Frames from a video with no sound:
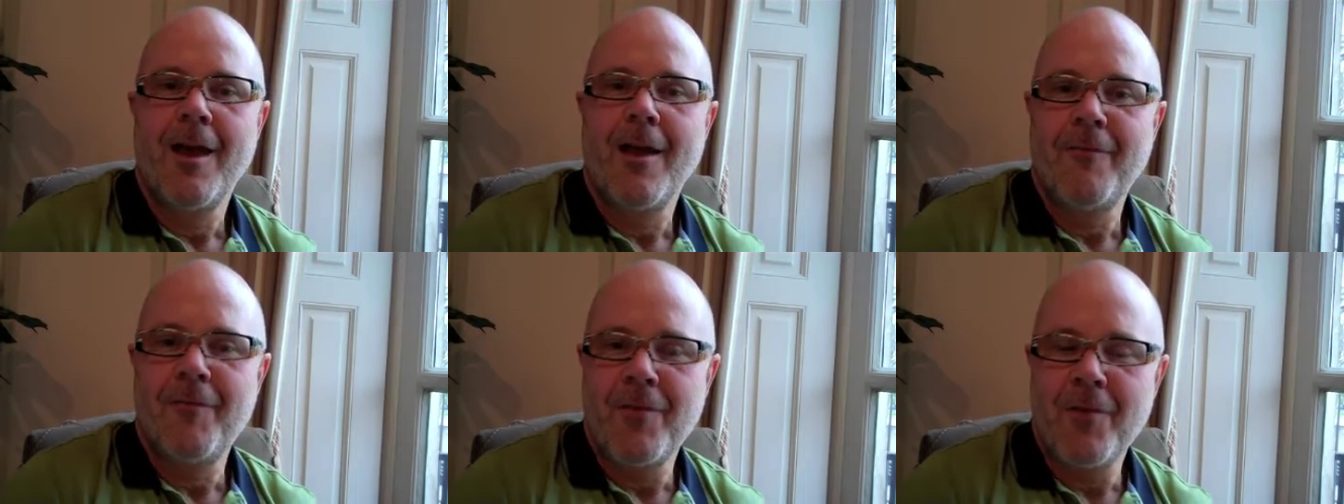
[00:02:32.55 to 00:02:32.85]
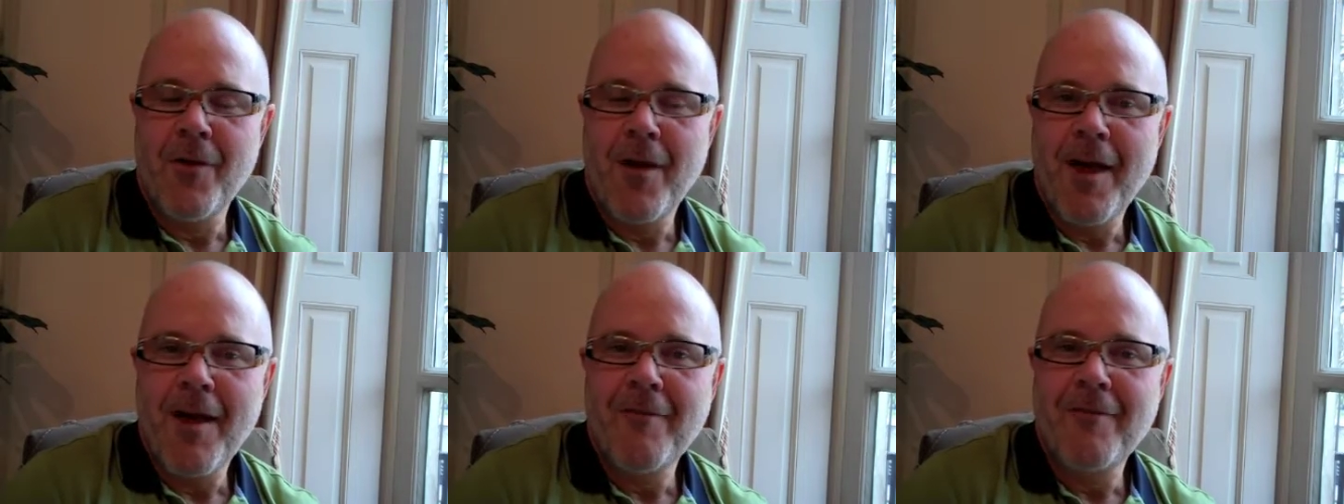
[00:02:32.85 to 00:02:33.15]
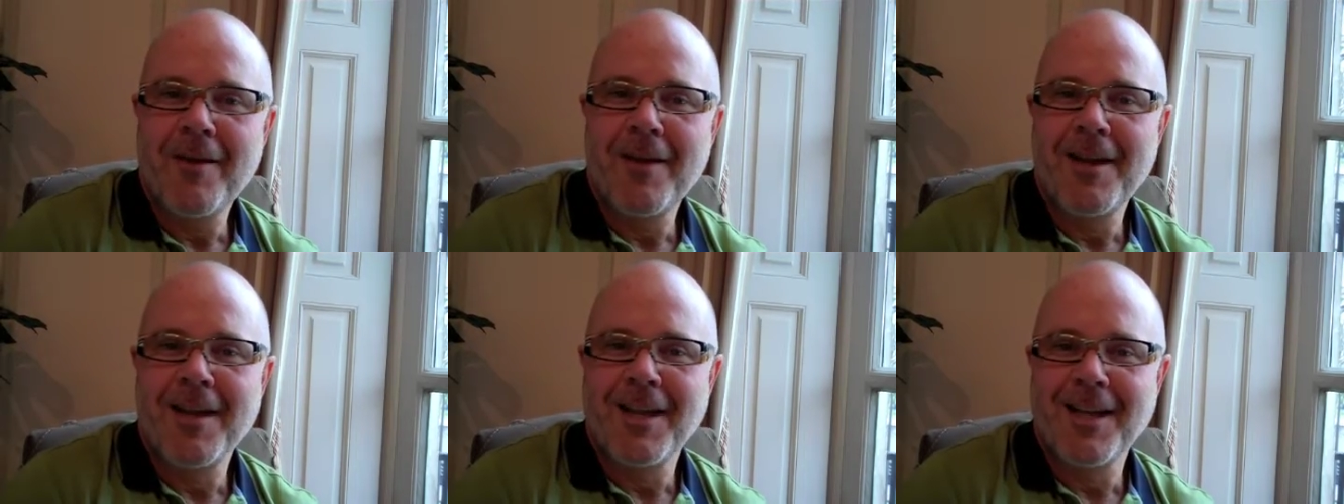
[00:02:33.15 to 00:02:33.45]
If you
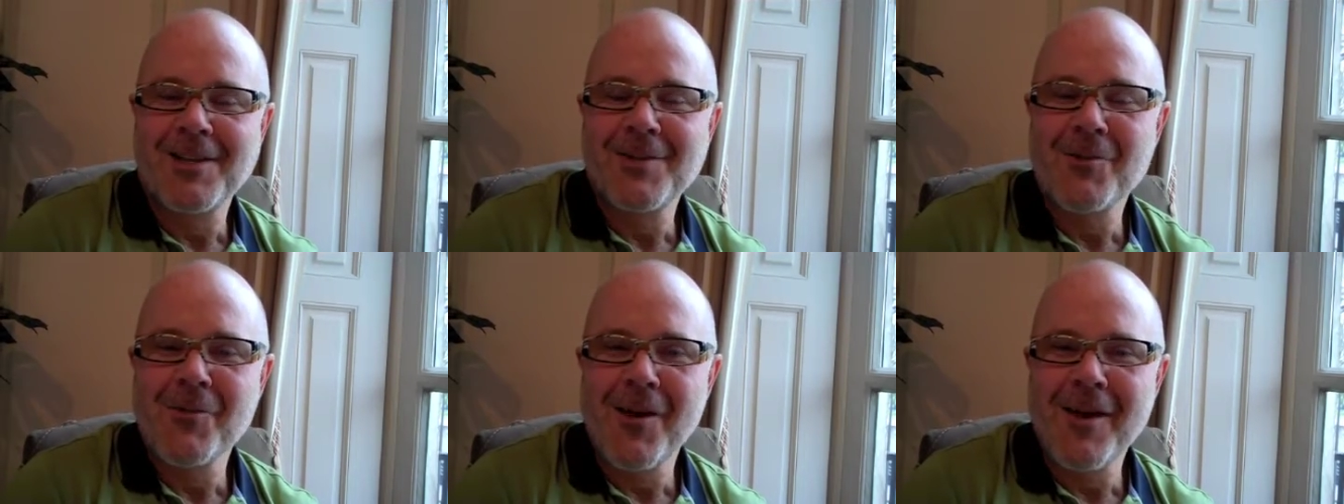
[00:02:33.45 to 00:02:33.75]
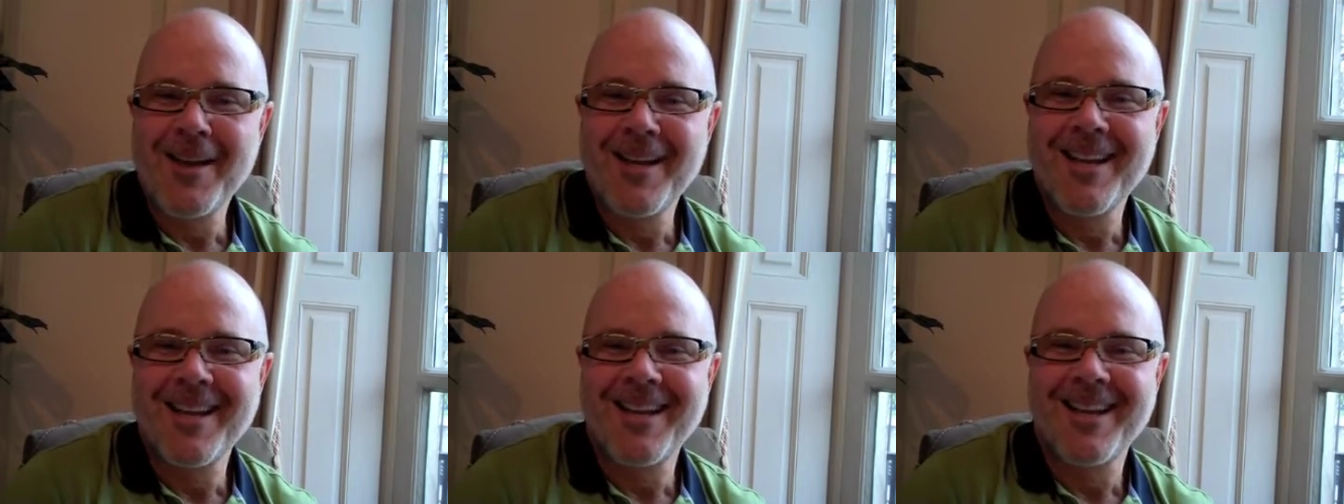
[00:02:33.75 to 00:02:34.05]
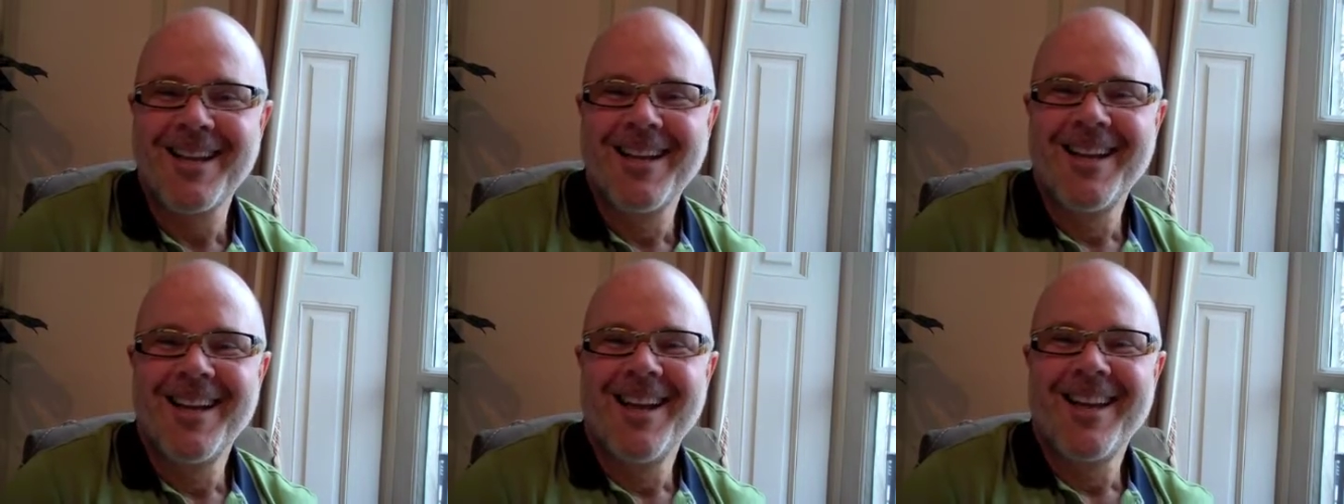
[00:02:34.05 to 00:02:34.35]
have an
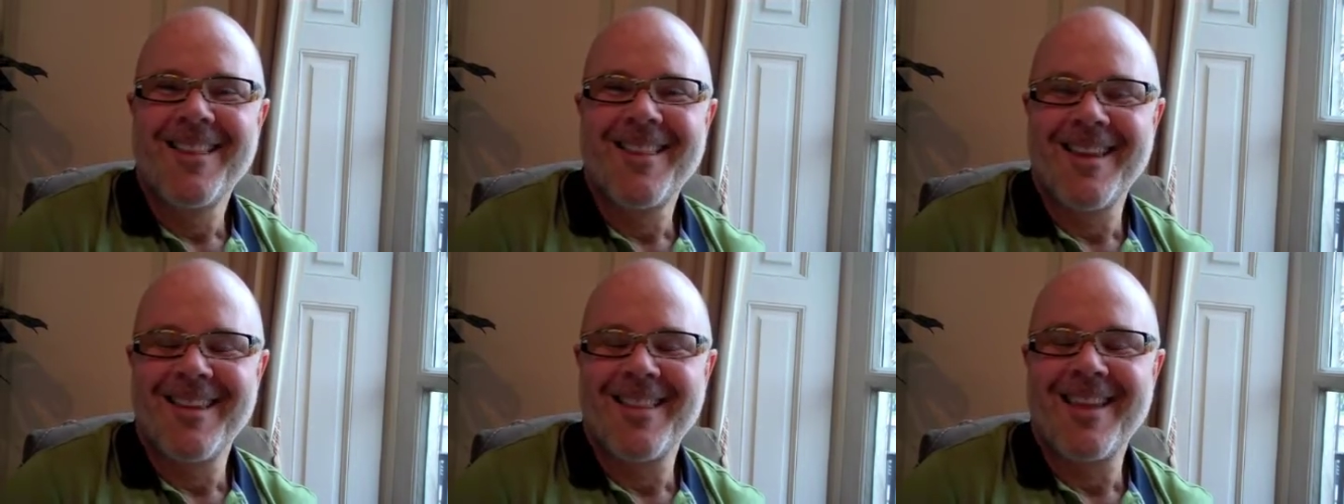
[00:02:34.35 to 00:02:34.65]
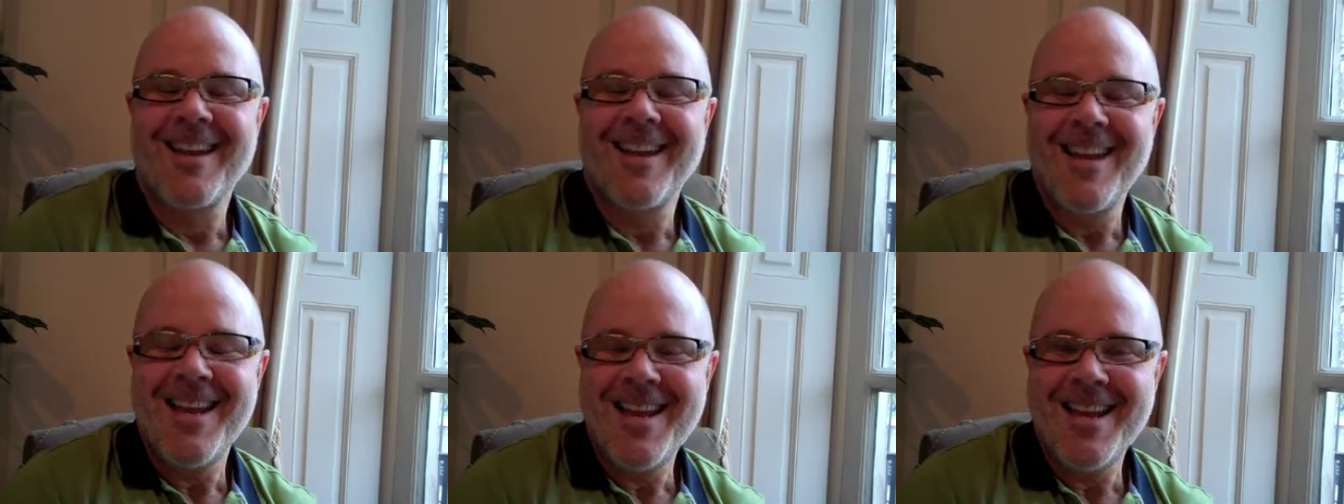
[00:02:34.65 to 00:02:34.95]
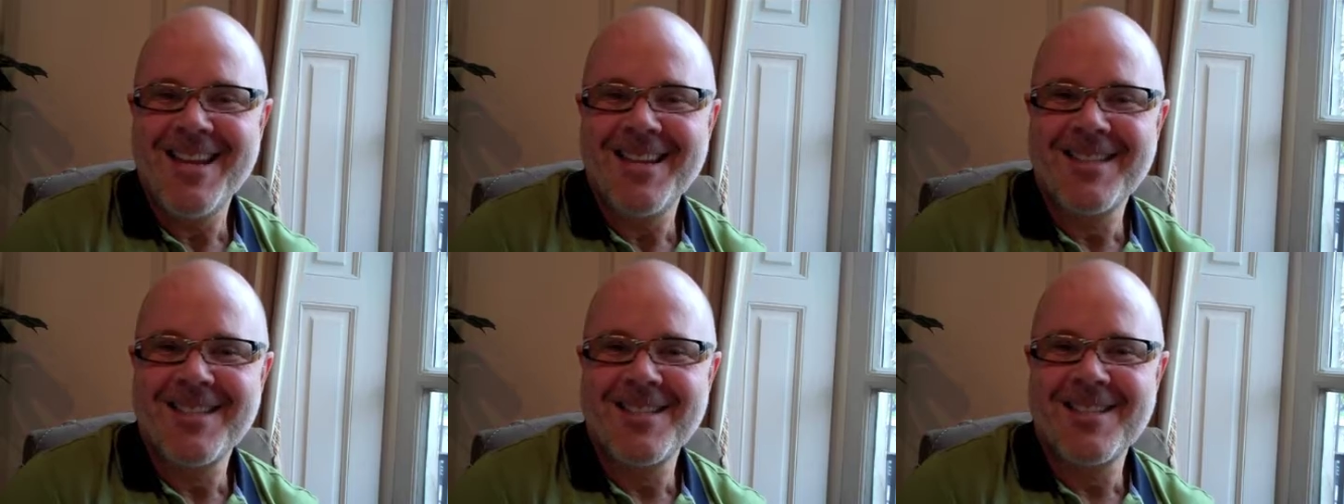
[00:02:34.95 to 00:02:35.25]
electronic thing that
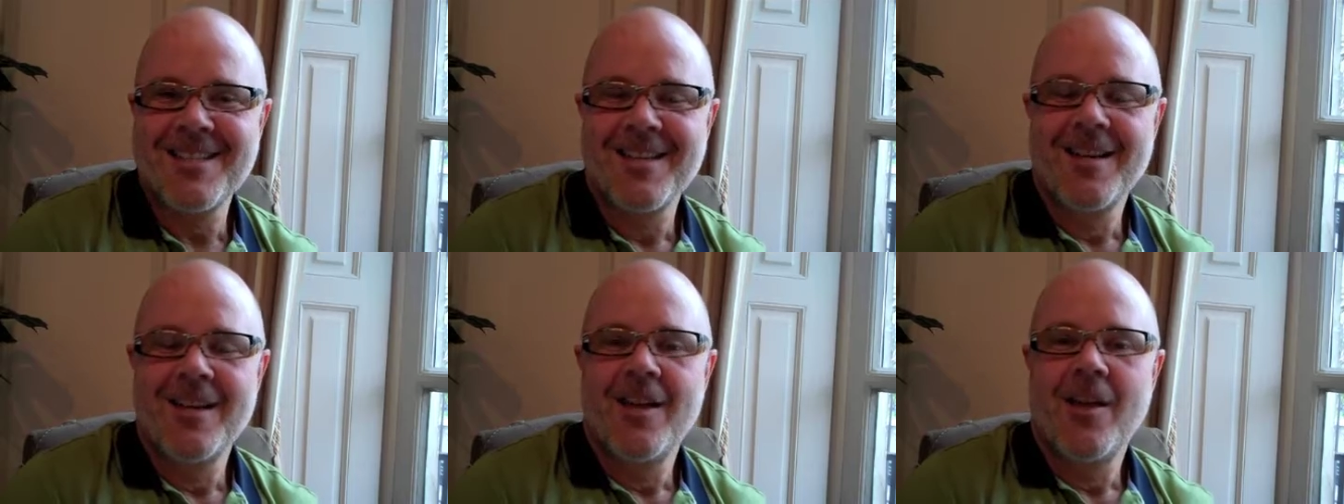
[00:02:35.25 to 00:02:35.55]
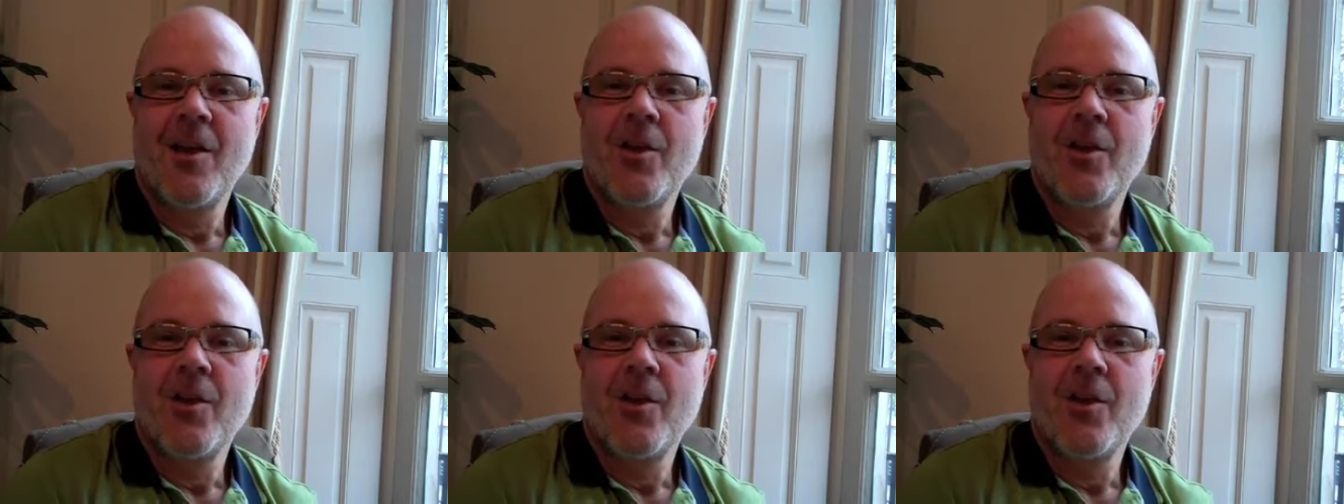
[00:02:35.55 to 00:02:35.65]
heats,